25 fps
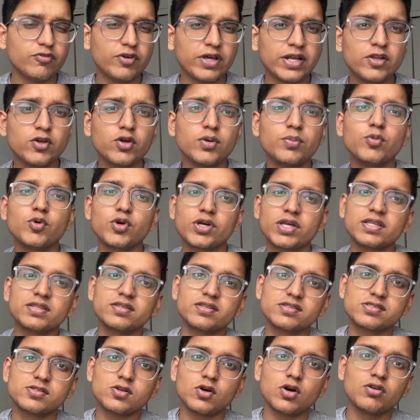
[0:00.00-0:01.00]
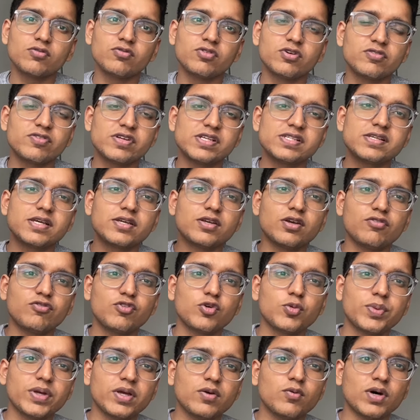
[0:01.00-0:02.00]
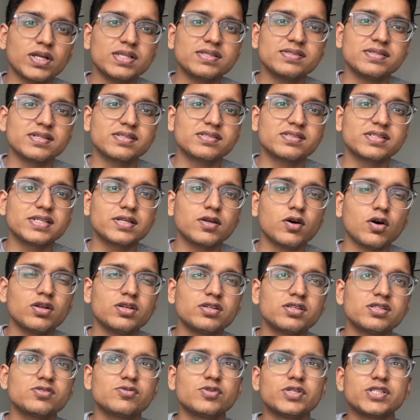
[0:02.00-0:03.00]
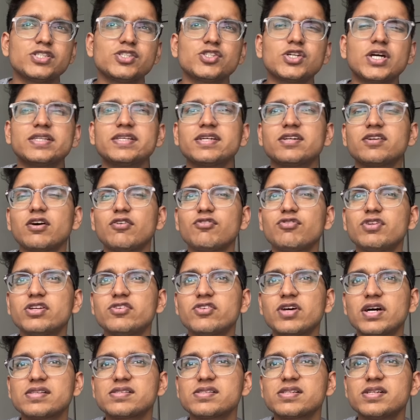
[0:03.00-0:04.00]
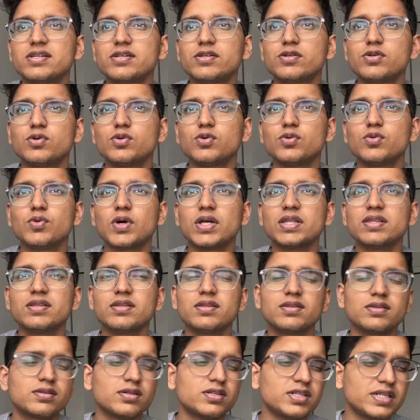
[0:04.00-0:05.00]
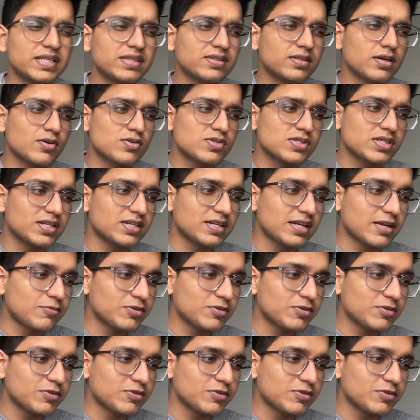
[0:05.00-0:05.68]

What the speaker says: when you're booking the slot for visa, you have to pay $160, which I think roughly translated to 13,000.